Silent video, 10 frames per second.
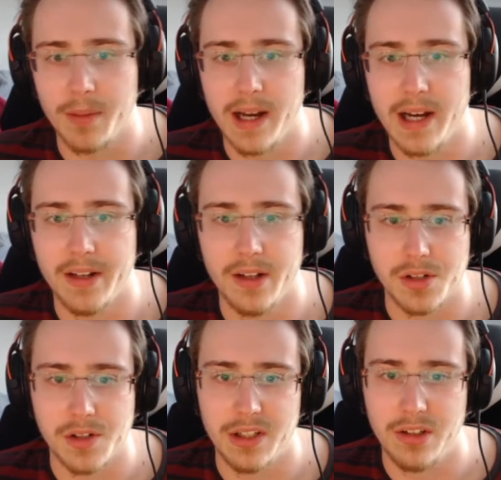guy though,
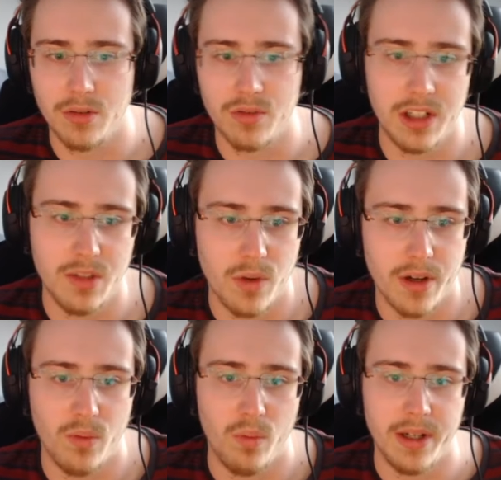so I don't really want
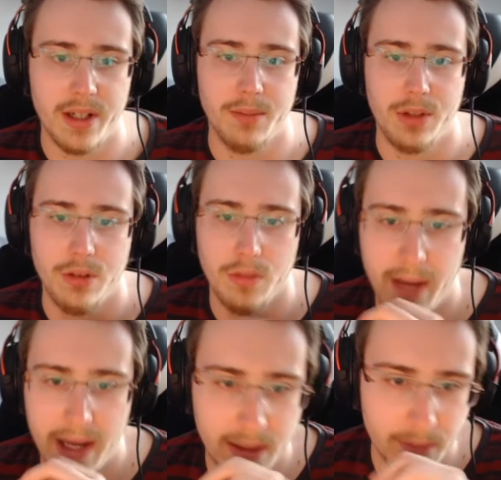to win him too
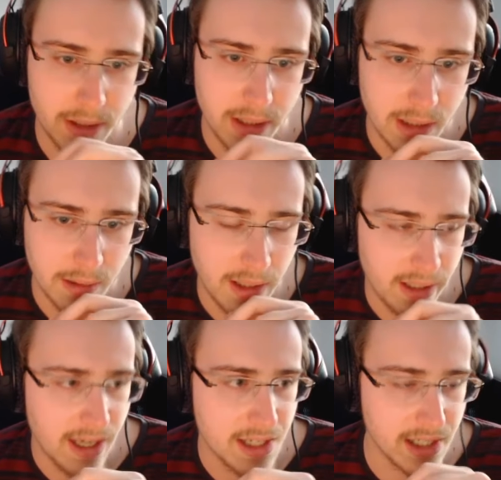badly, but uh, I
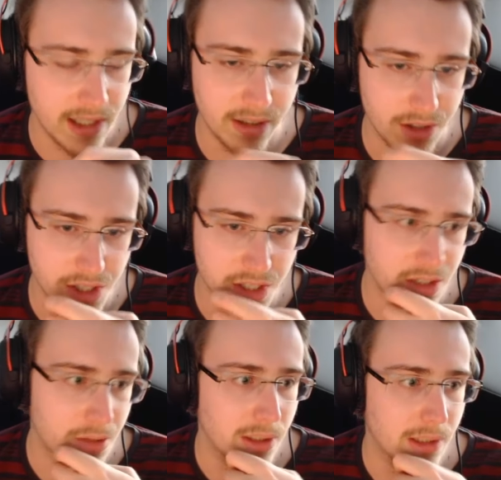guess uh, there is
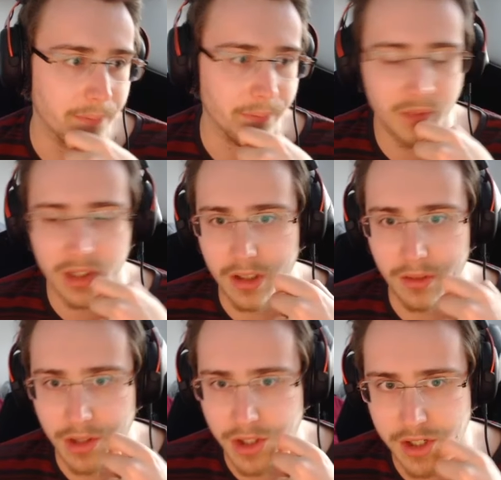no, um, you know,
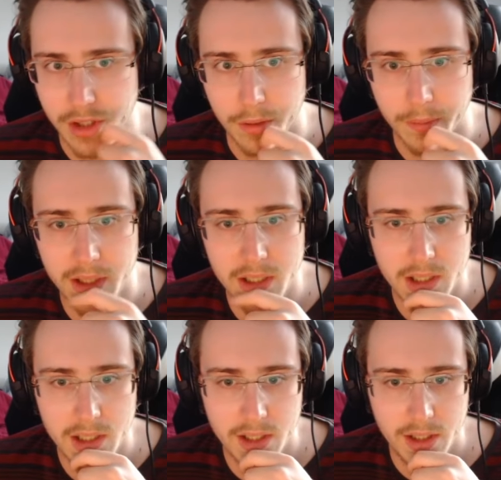there is no,
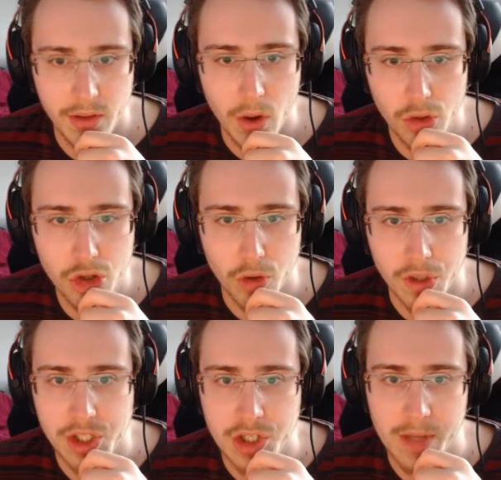no
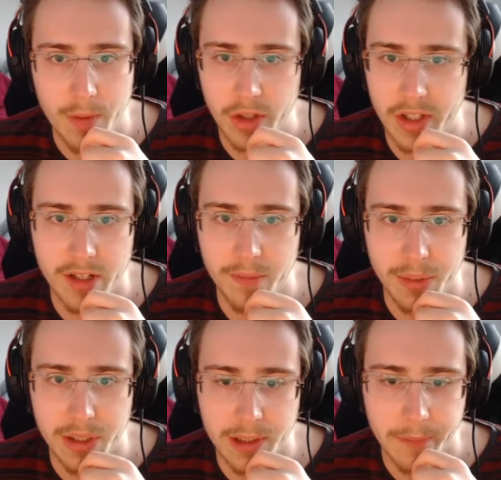choice here. I'm not gonna
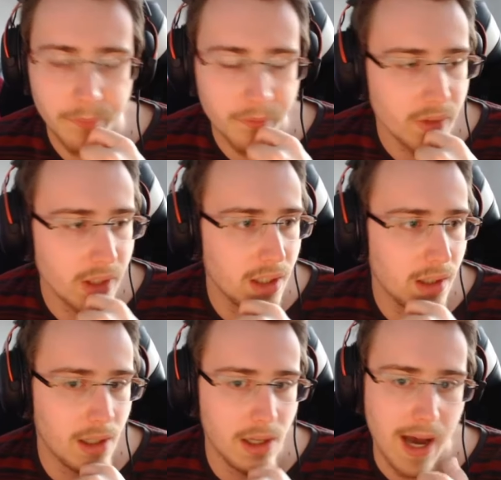be,
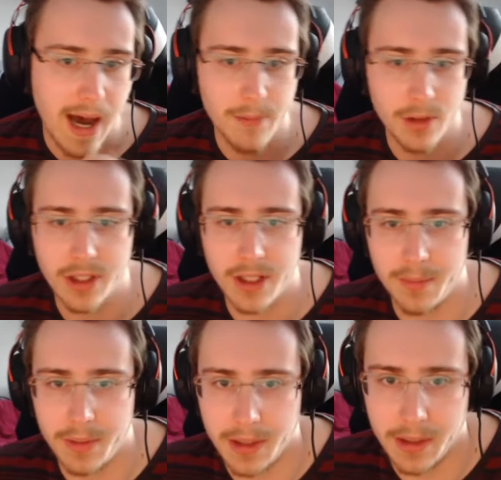I'm not gonna
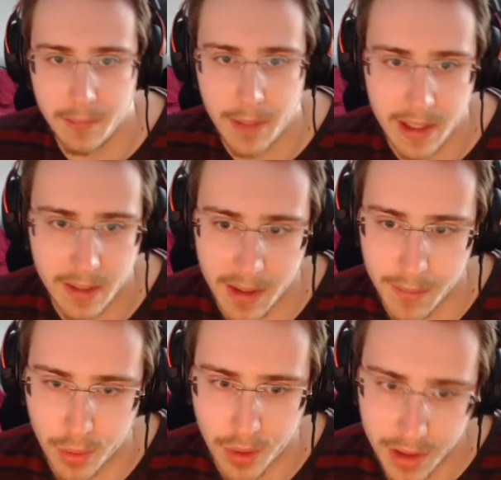be making my
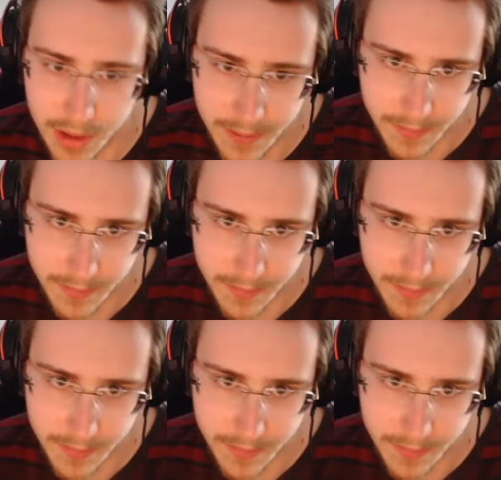board